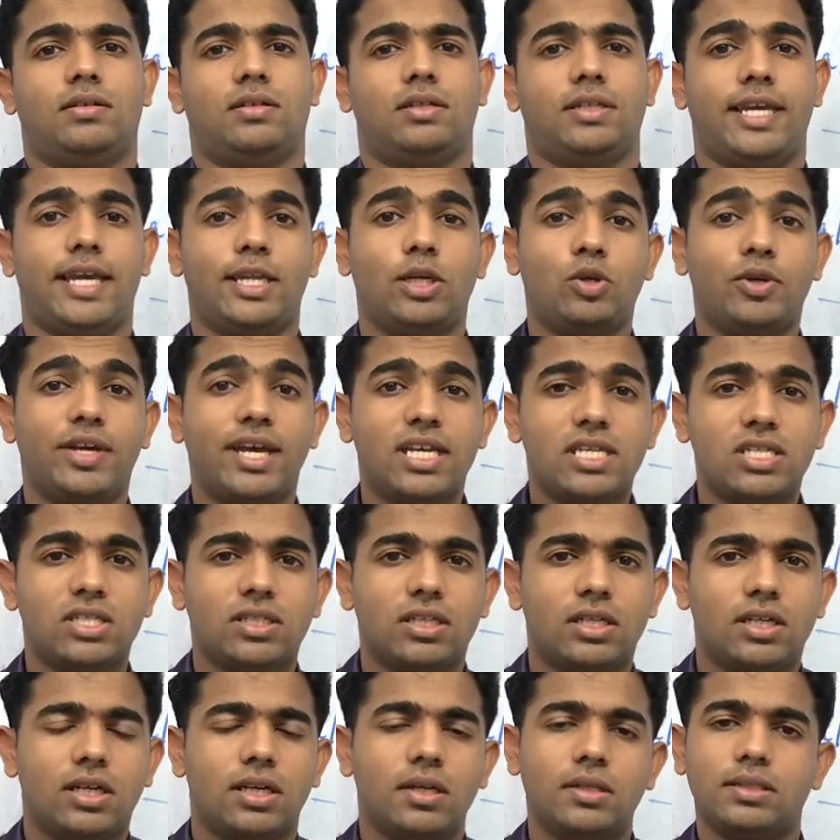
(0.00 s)
Can you
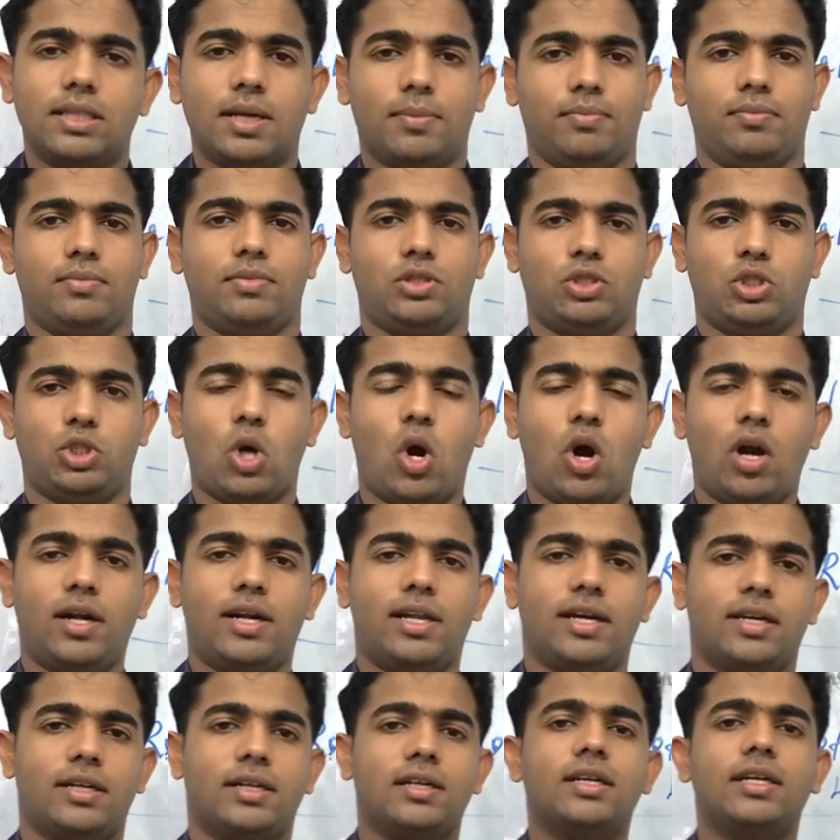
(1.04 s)
guess? The
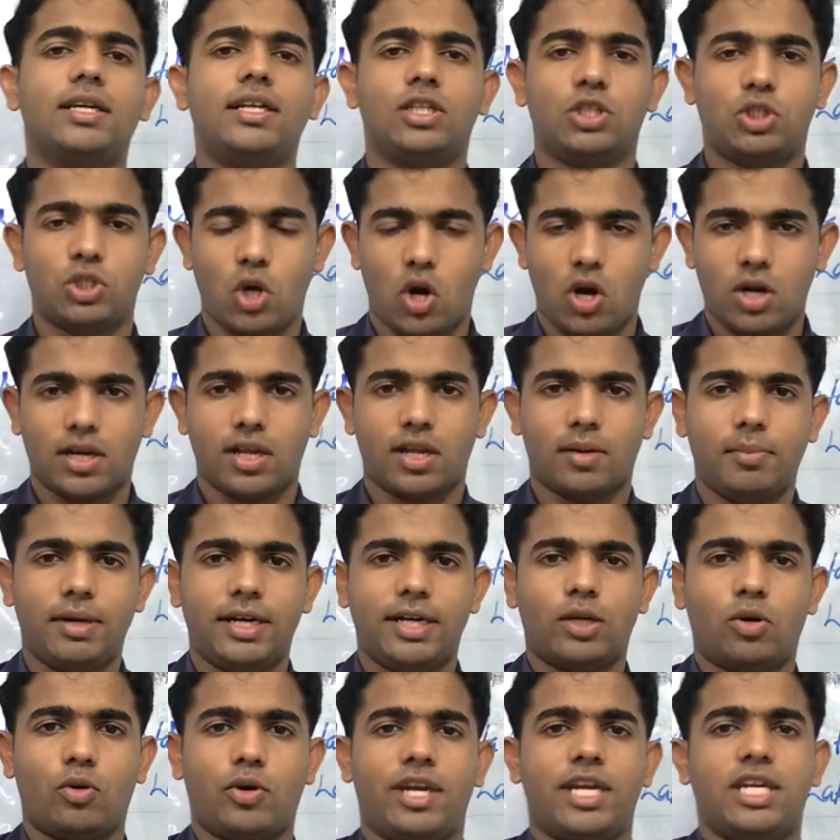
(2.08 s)
shoulder, in shoulder,
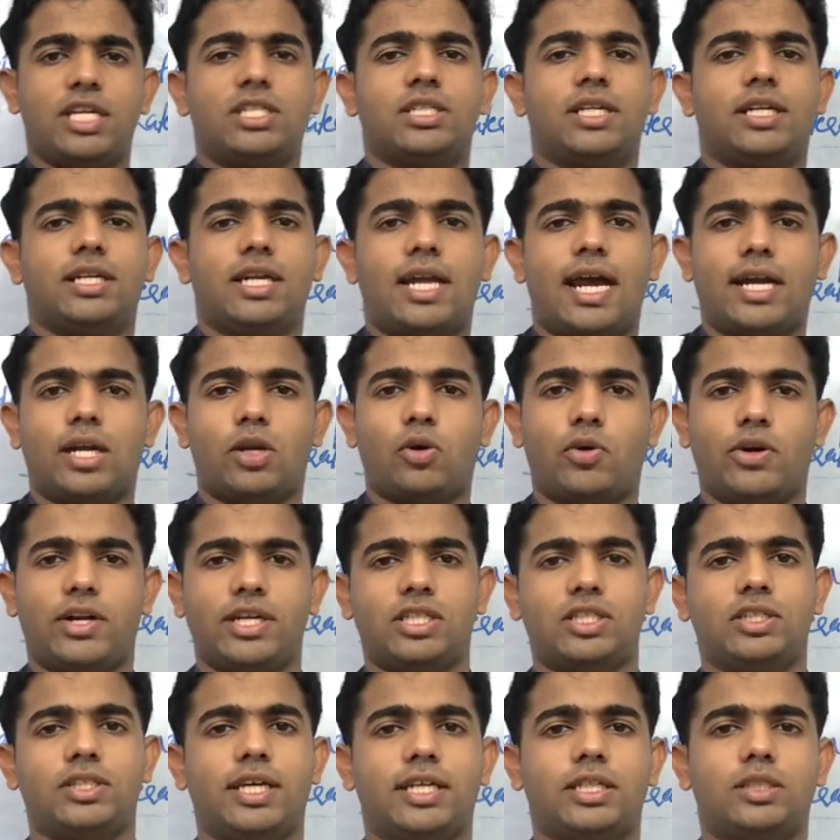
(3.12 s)
medial rotation and lateral
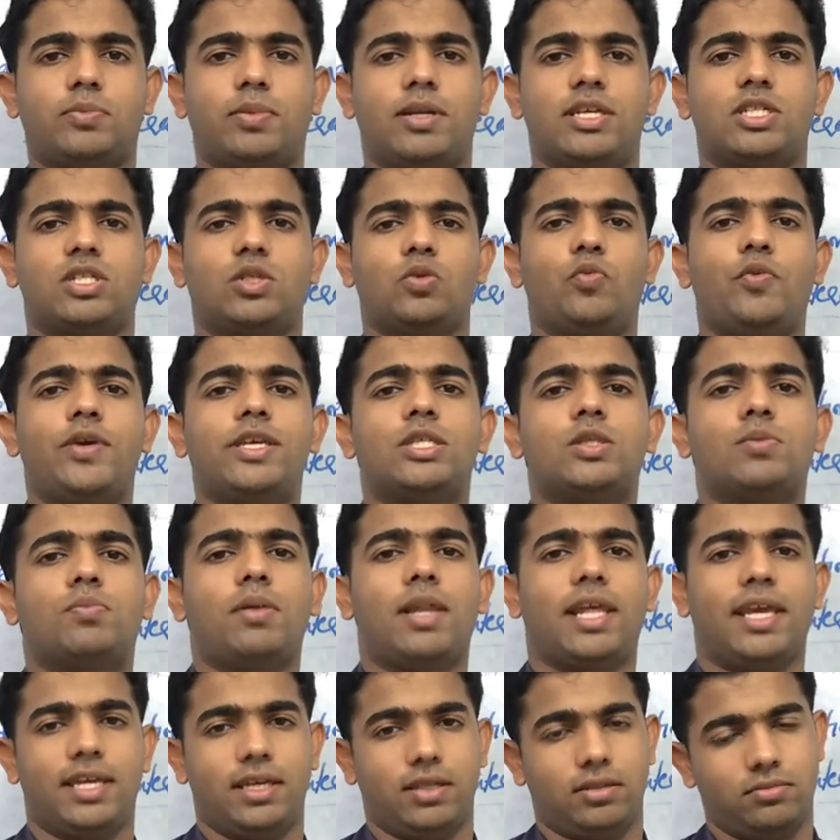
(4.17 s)
rotation takes place in which
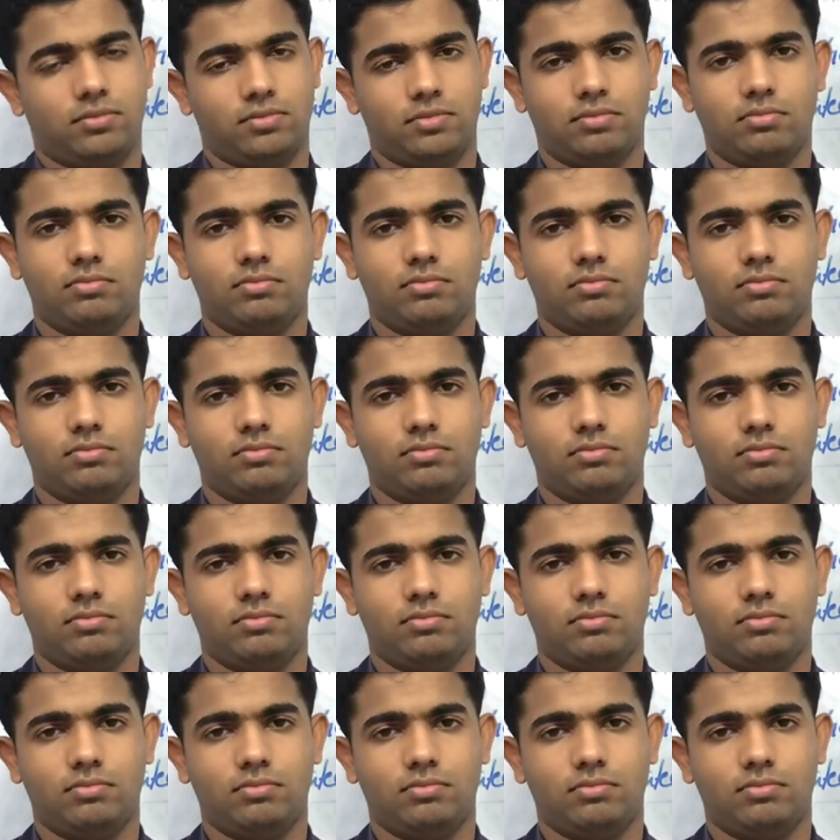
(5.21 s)
plane?